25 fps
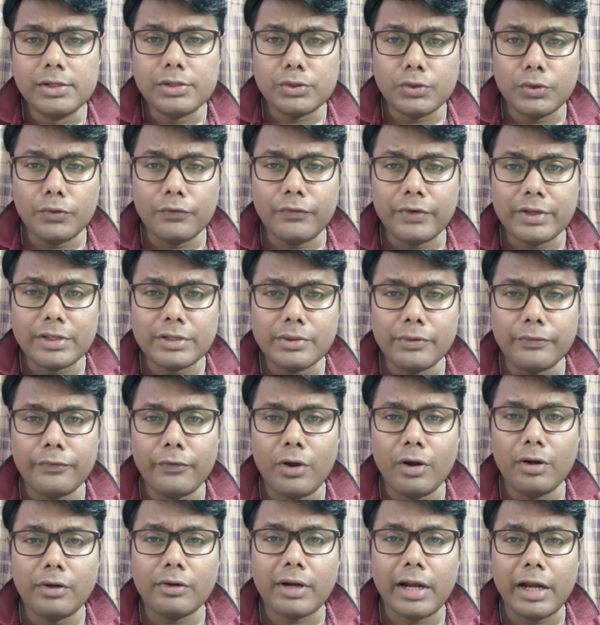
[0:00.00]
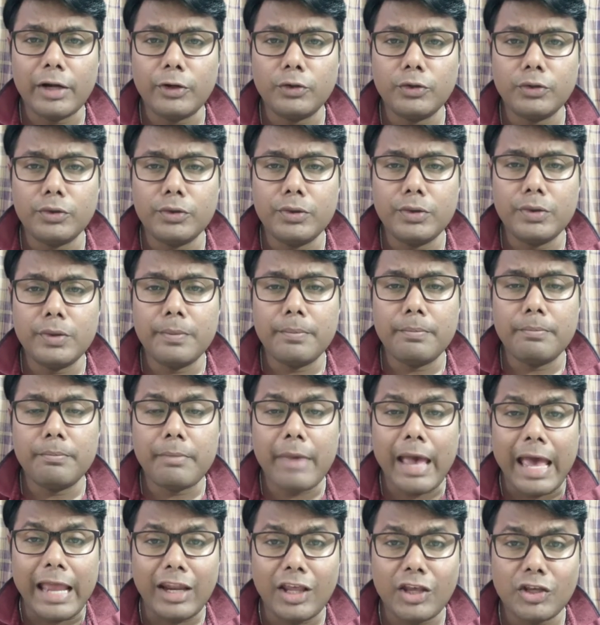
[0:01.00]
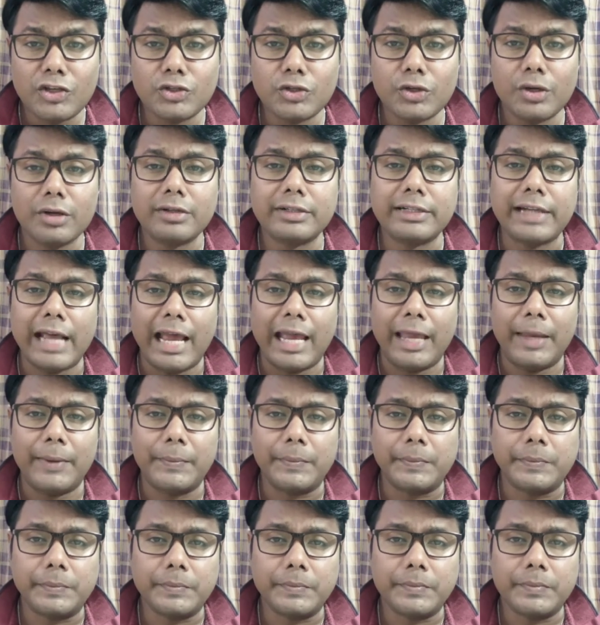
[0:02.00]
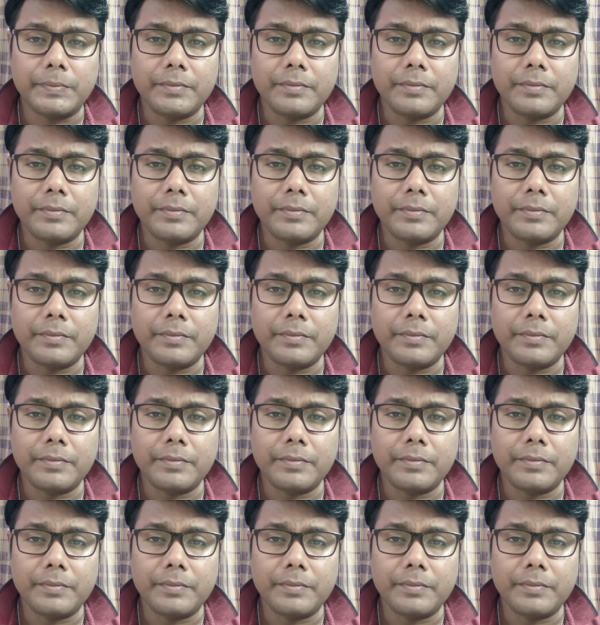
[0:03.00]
So first of all, try to manage your time.